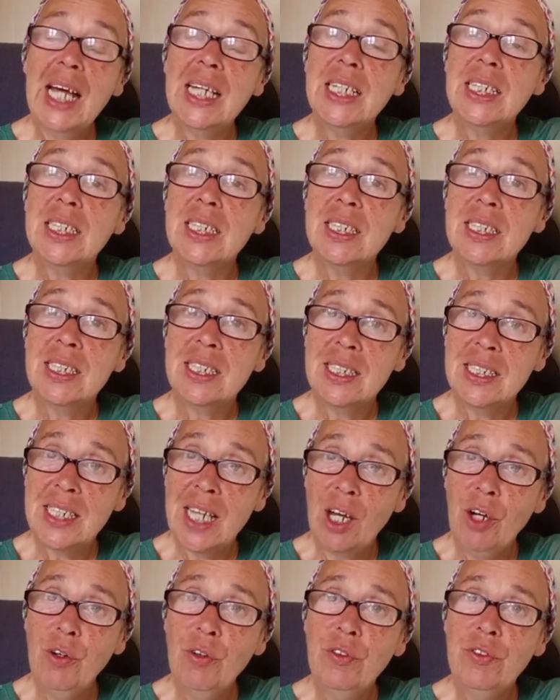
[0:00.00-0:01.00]
And it's
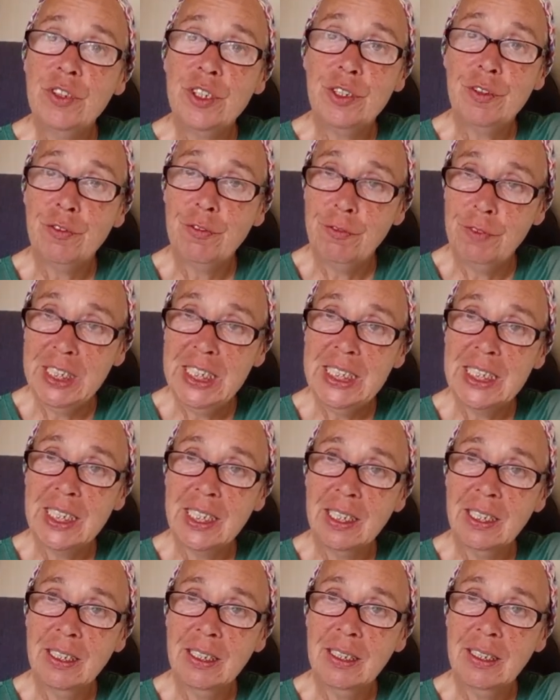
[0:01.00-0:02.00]
self
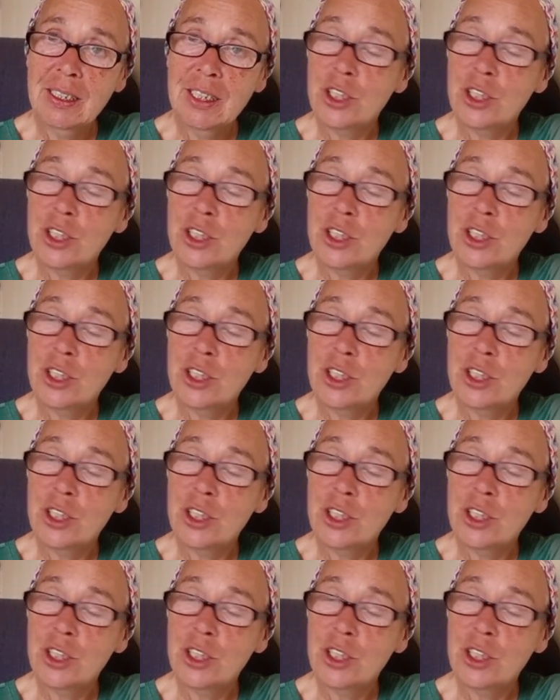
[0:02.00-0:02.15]
defeating